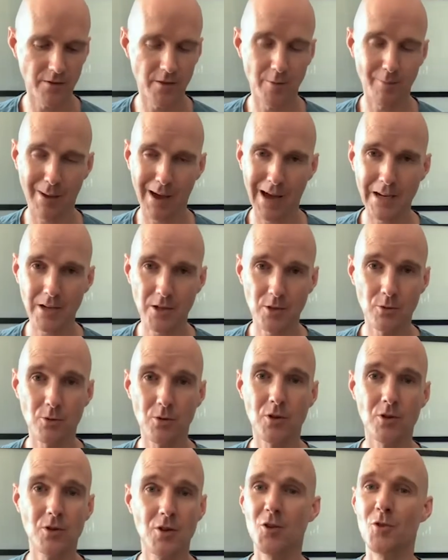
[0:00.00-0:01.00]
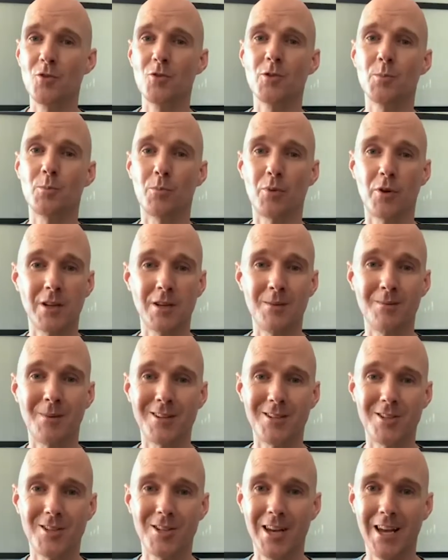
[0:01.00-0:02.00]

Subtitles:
bat, you can use pretty much